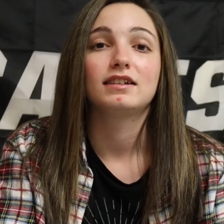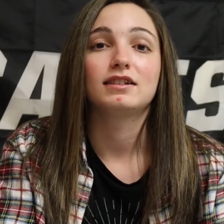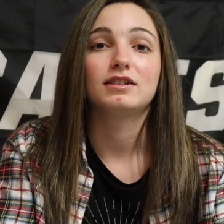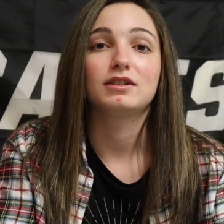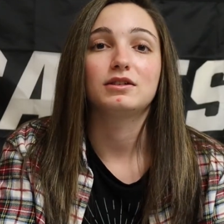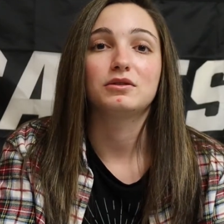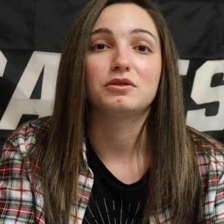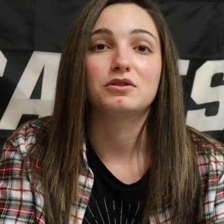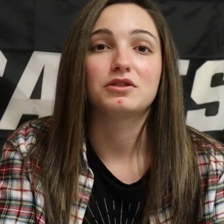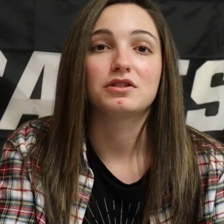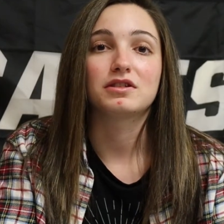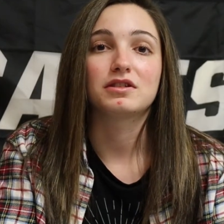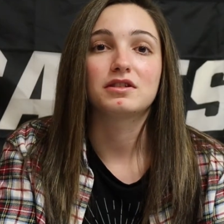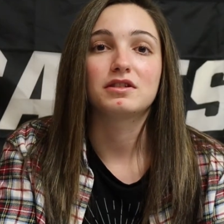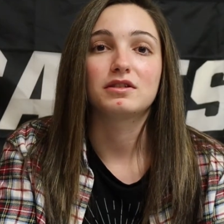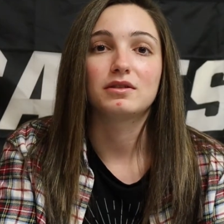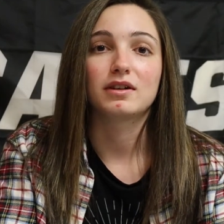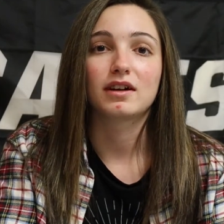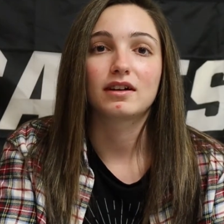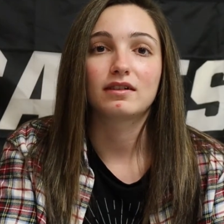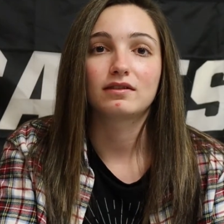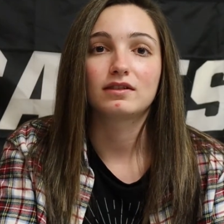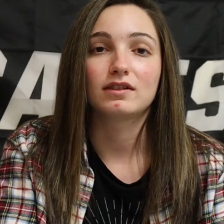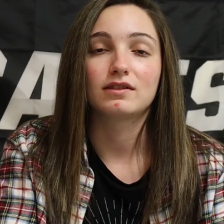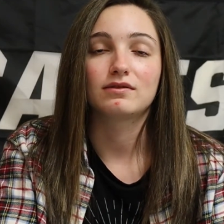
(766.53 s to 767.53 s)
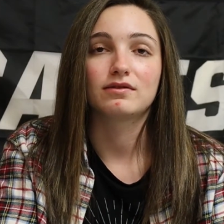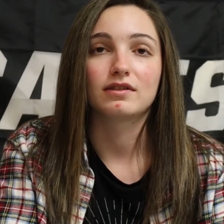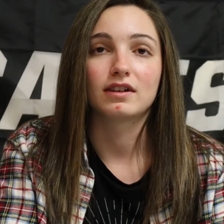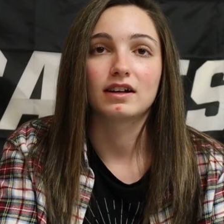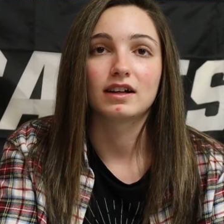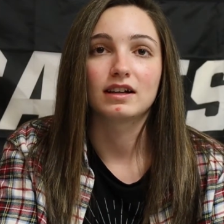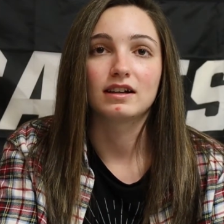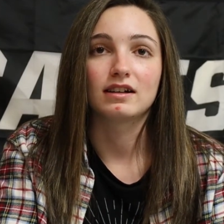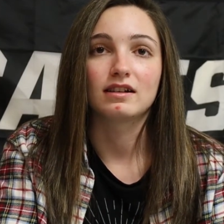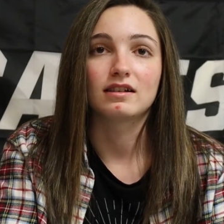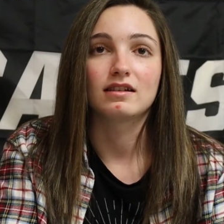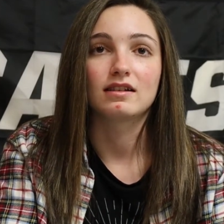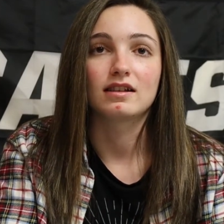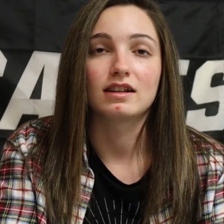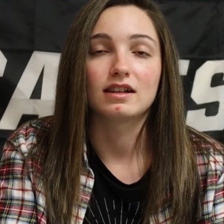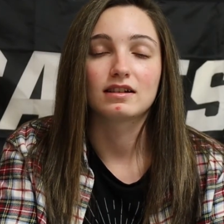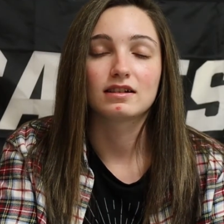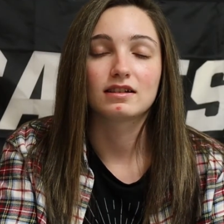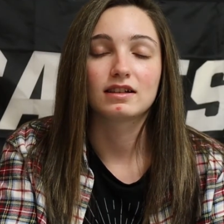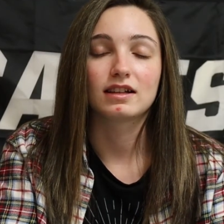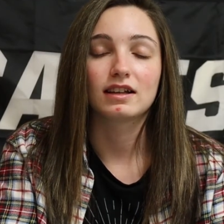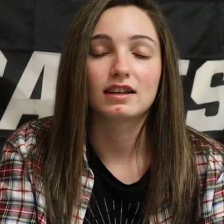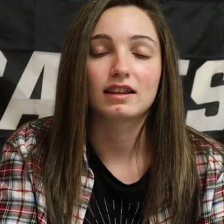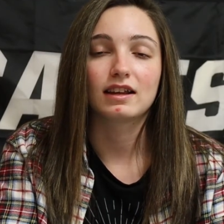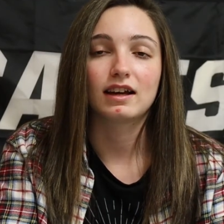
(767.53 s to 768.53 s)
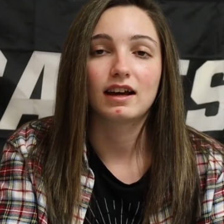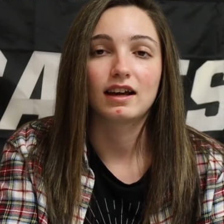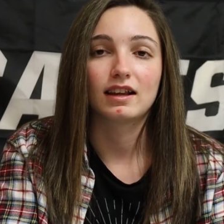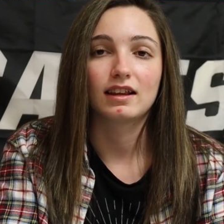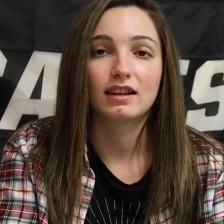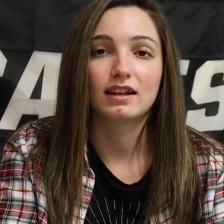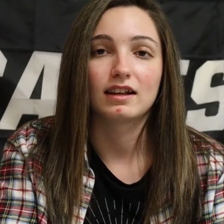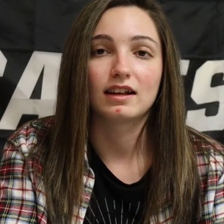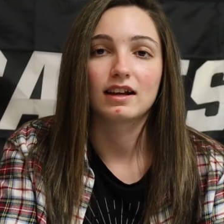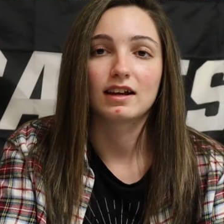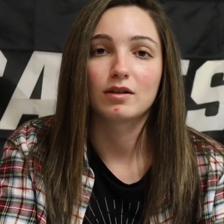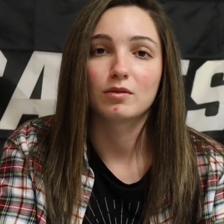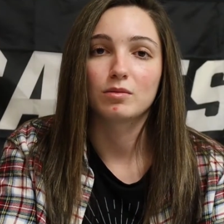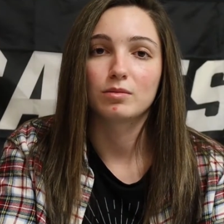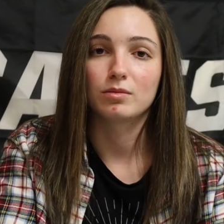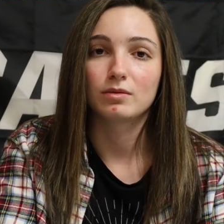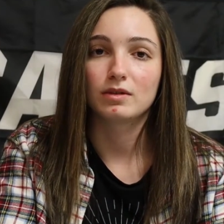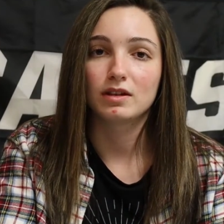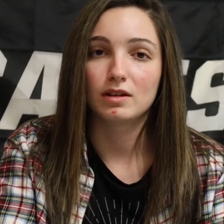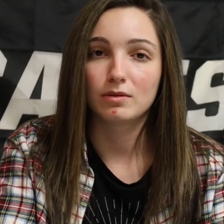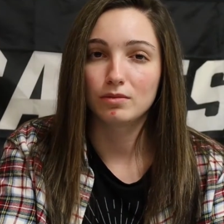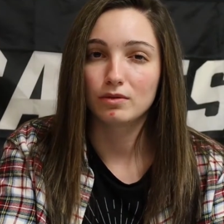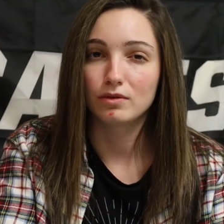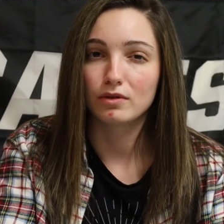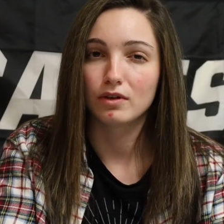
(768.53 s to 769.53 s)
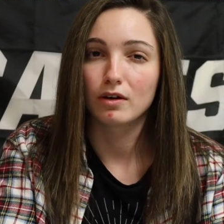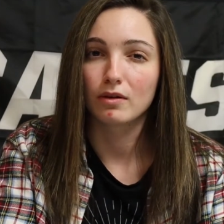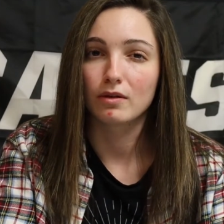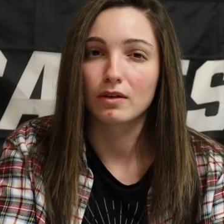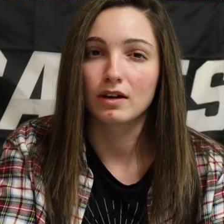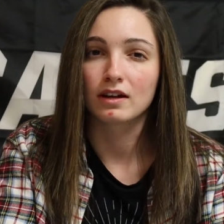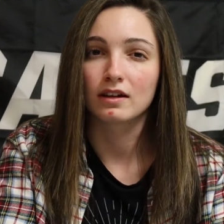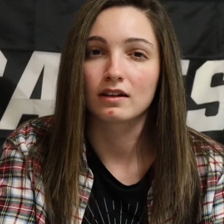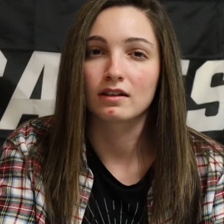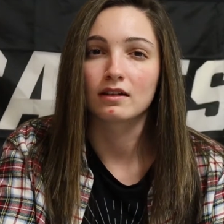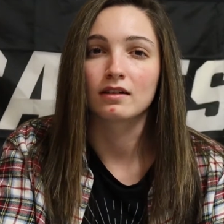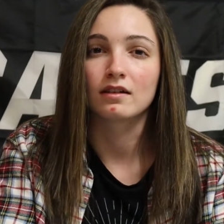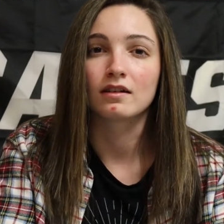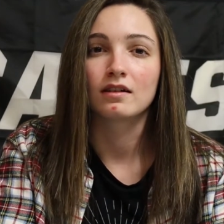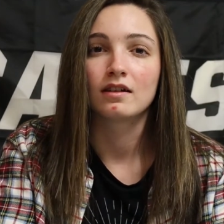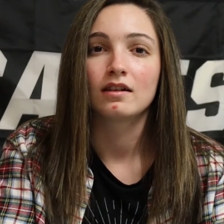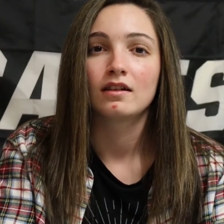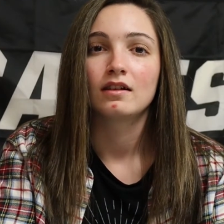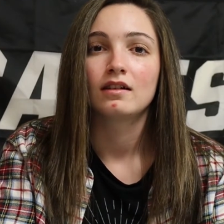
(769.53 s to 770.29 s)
you have to find things like that that help keep you going and